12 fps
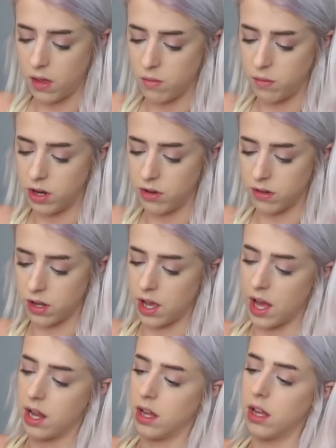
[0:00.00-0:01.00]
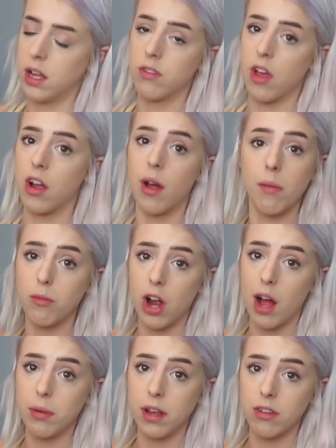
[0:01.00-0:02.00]
We are just gonna kind of, so I'm
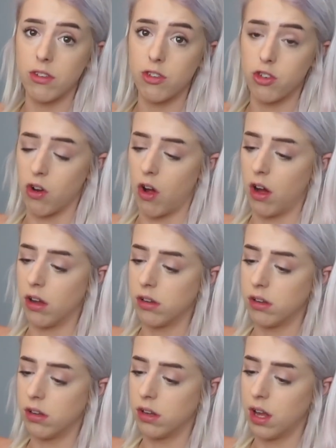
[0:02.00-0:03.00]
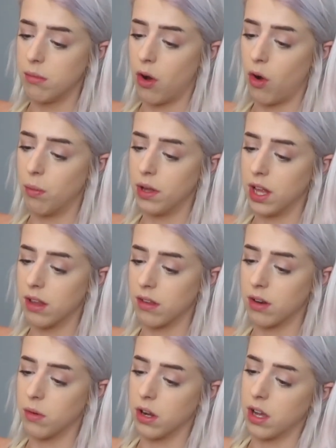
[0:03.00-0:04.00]
grabbing a straw. I'm hoping that's
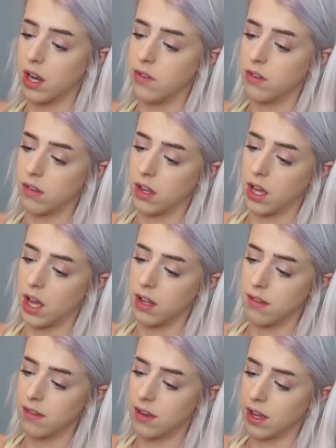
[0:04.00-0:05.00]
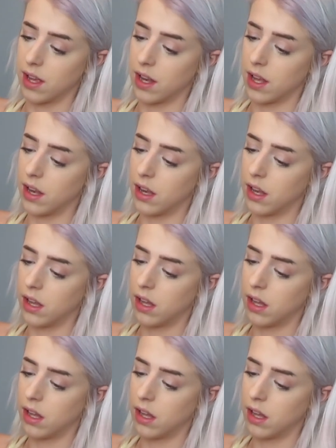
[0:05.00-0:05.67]
gonna work, and I'm just gonna kind of stick it in.